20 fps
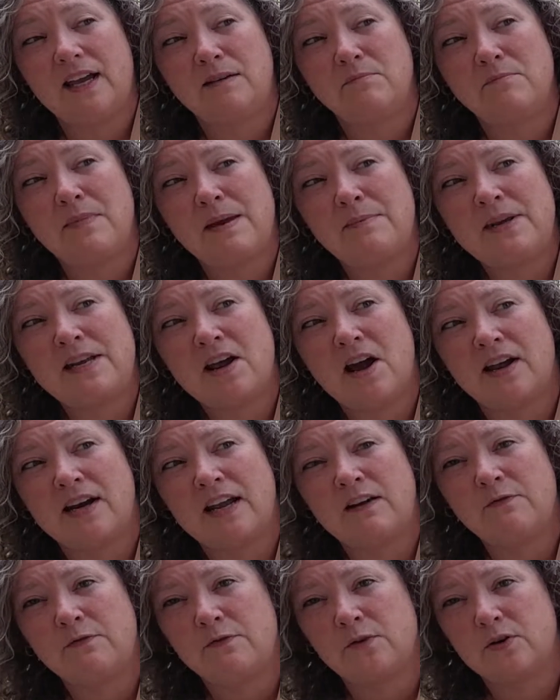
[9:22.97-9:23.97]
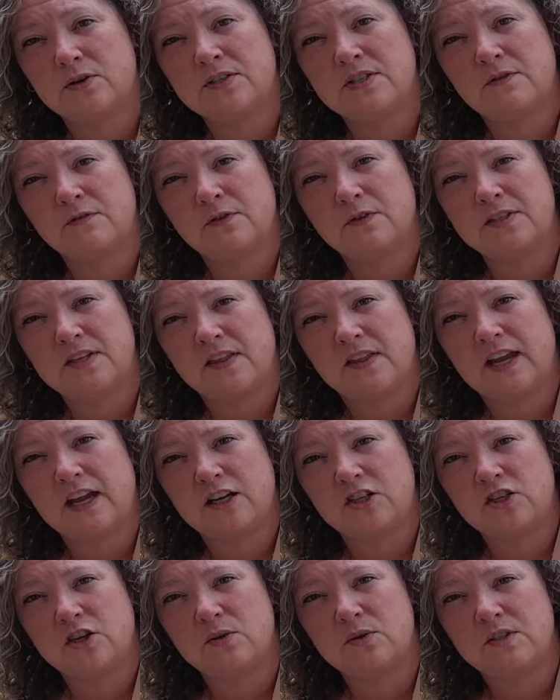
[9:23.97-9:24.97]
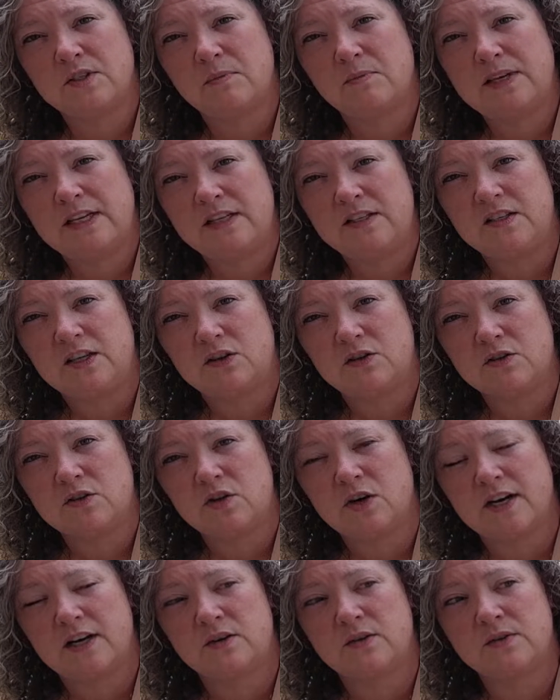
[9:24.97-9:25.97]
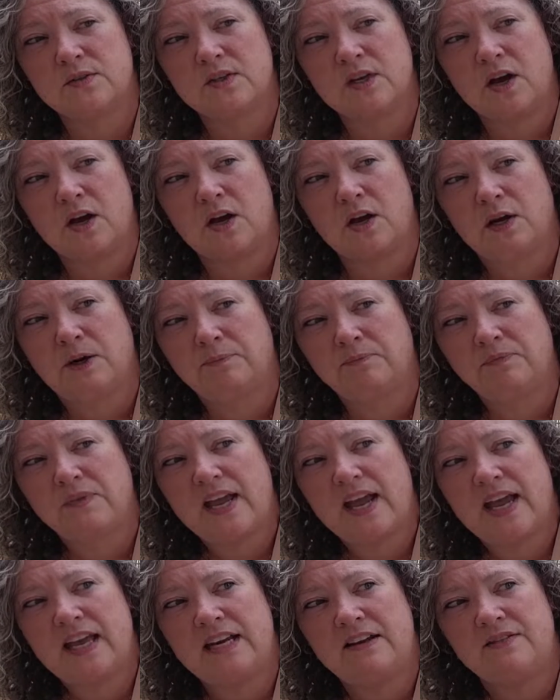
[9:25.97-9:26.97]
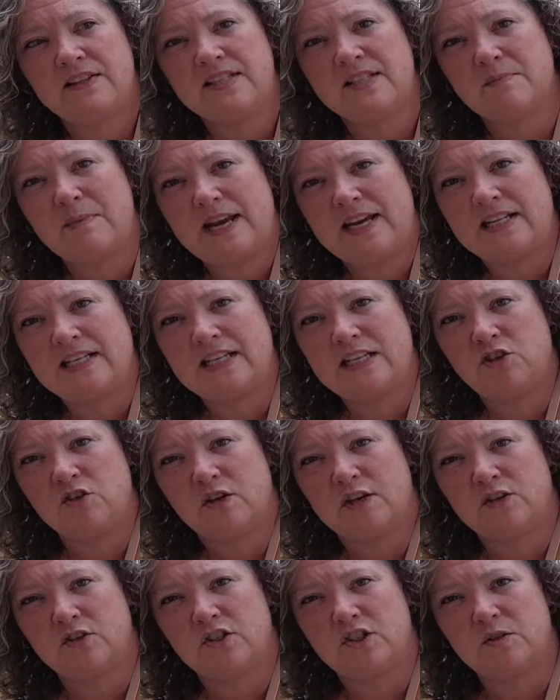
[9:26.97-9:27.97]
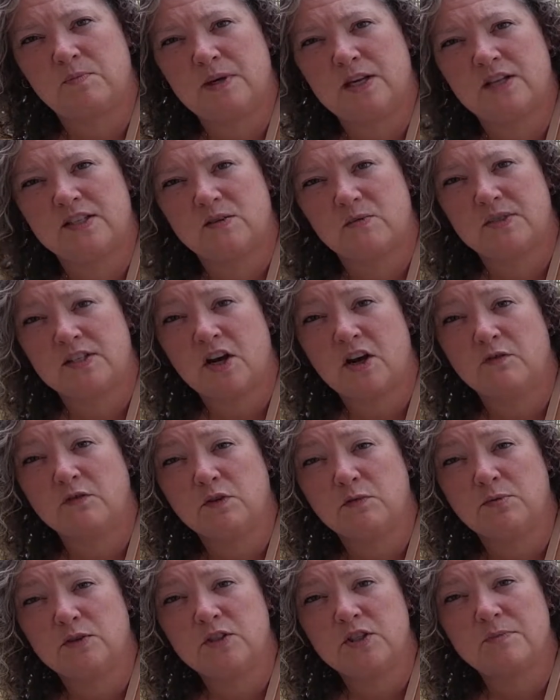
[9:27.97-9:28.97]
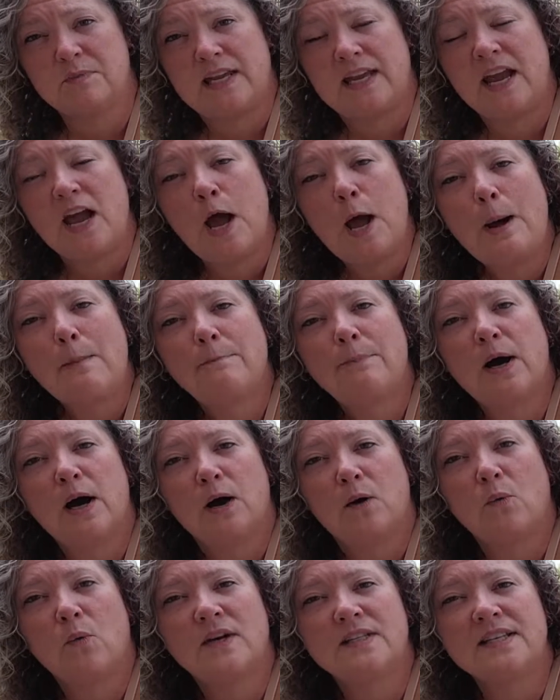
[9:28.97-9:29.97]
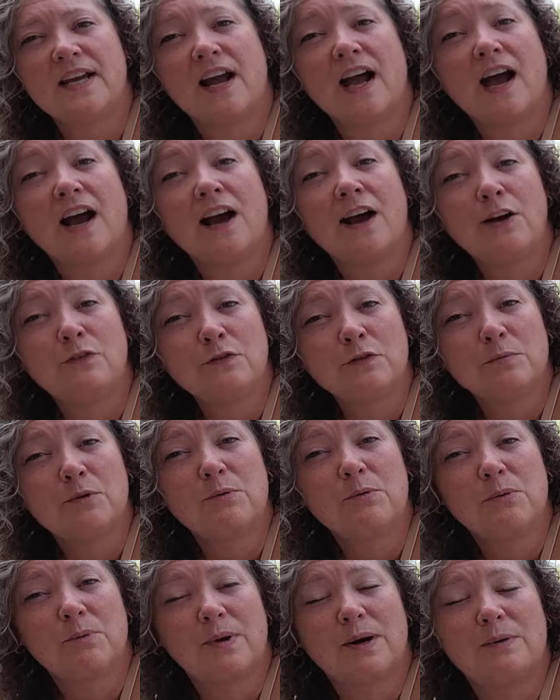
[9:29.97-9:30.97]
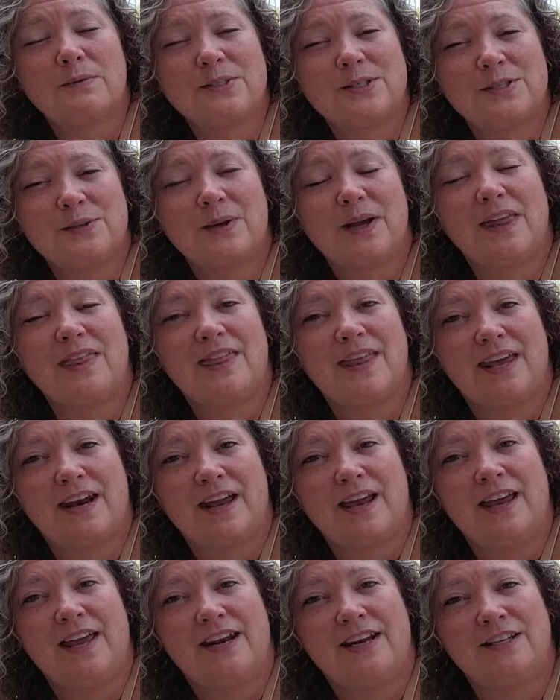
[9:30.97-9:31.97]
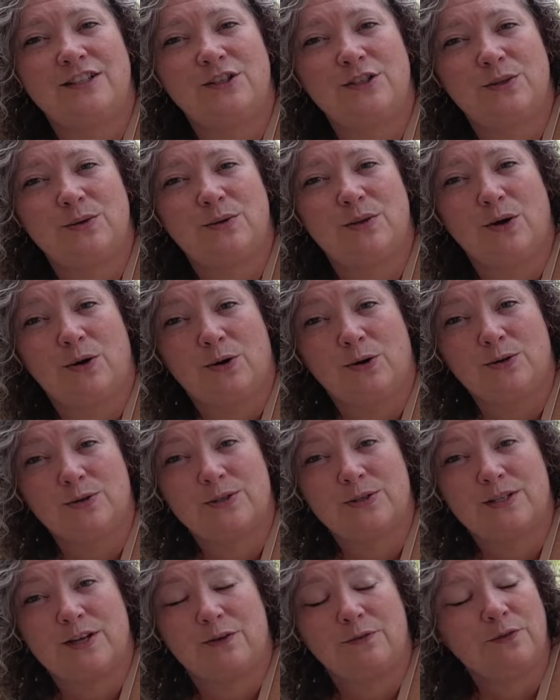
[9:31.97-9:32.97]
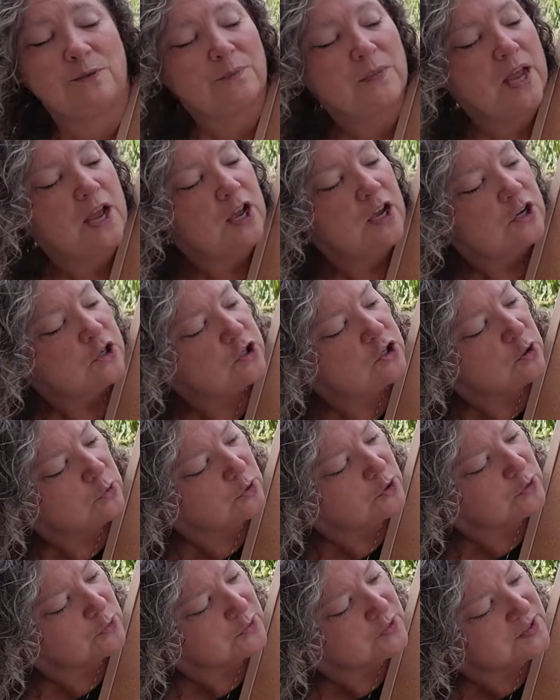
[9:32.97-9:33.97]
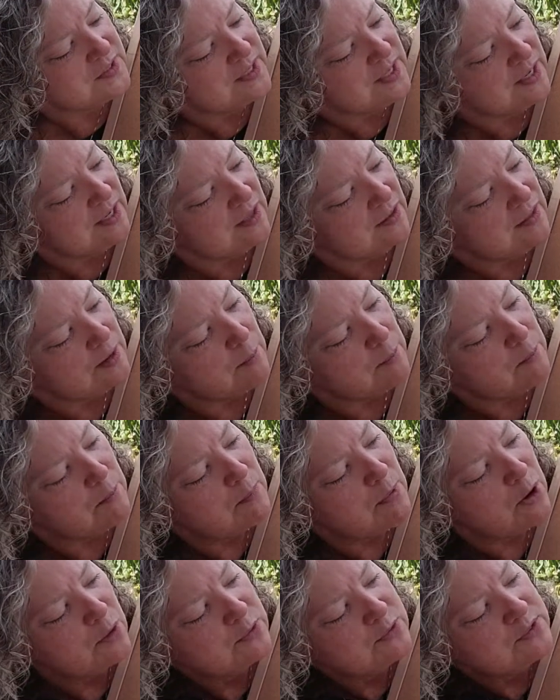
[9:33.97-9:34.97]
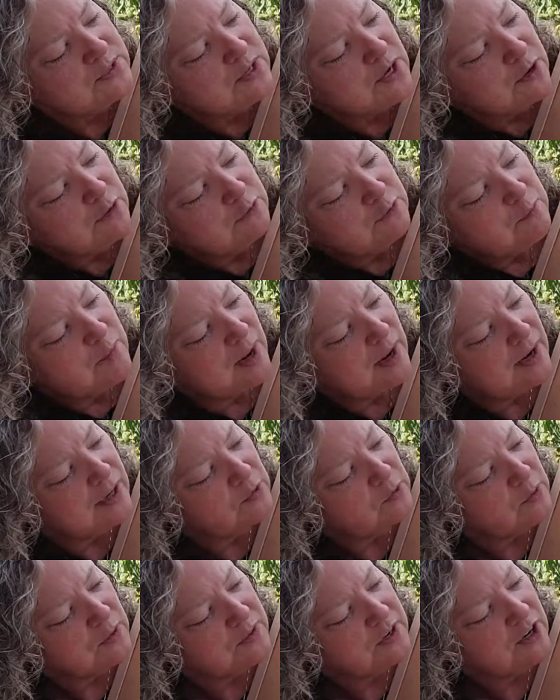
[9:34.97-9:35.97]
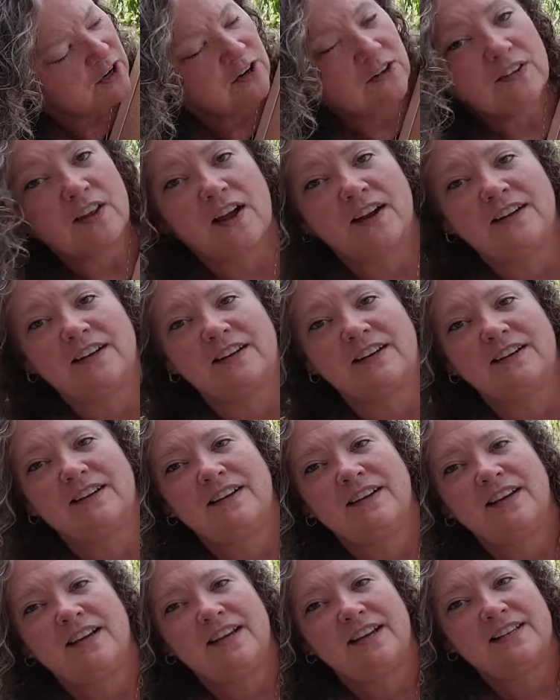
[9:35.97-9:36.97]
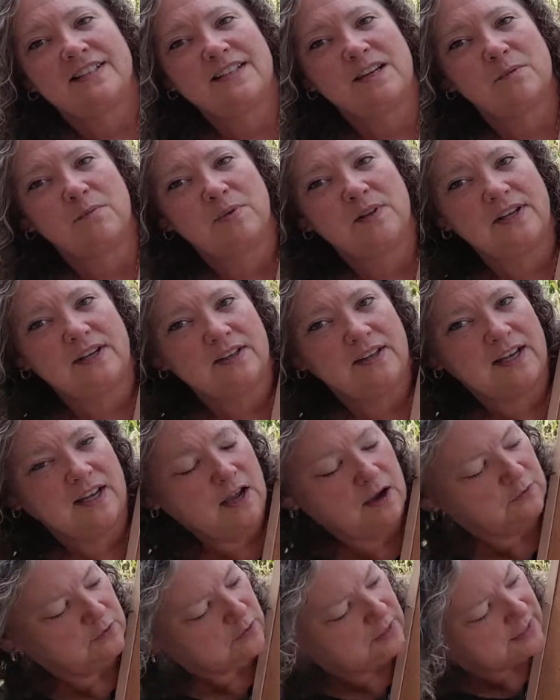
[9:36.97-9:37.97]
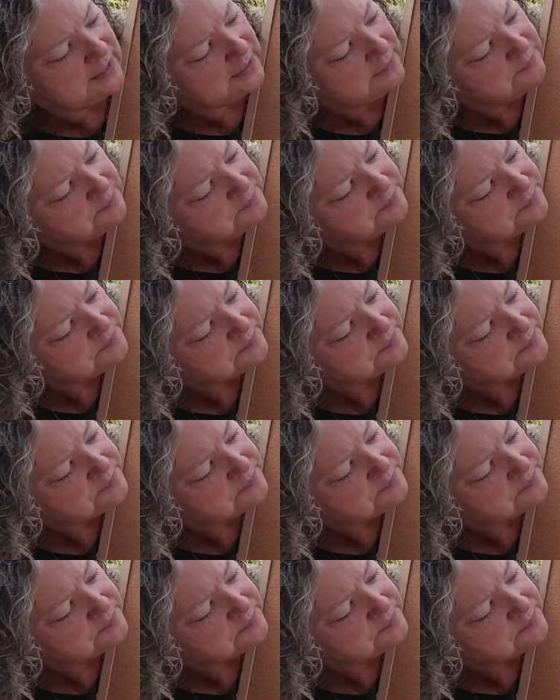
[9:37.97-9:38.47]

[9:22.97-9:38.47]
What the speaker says: Maybe not at first. At first I think I chose some easier trails and even some AT trails just because it was comfortable to me. But once I got comfortable with what I was doing, then I headed to the harder stuff. So you'll see that most of my North Carolina is completely covered in.